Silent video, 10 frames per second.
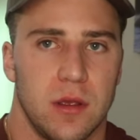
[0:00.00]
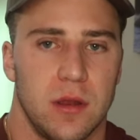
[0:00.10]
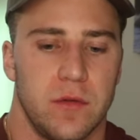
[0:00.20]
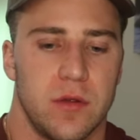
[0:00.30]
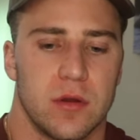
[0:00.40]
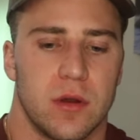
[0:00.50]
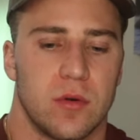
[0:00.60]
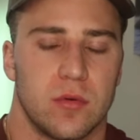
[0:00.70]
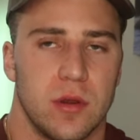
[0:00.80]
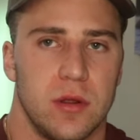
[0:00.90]
And if you're
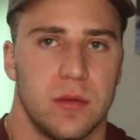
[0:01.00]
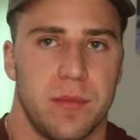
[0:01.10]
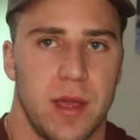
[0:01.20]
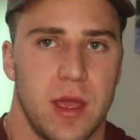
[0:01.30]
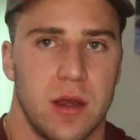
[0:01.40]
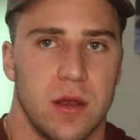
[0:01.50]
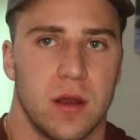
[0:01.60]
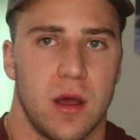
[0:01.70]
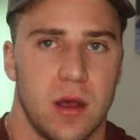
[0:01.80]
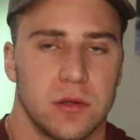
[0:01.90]
a real man,
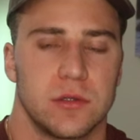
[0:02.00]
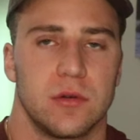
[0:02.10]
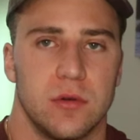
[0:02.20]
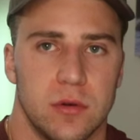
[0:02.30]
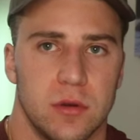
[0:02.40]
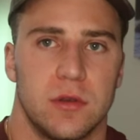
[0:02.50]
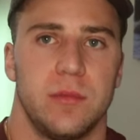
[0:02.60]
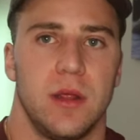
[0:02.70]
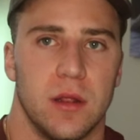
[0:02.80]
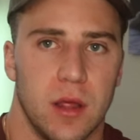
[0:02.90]
you're also going to
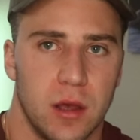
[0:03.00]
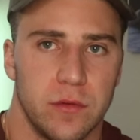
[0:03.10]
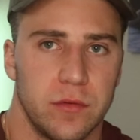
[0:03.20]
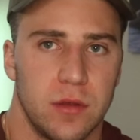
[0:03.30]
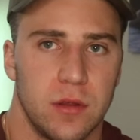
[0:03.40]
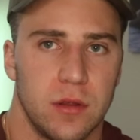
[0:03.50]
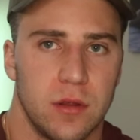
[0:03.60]
be loved,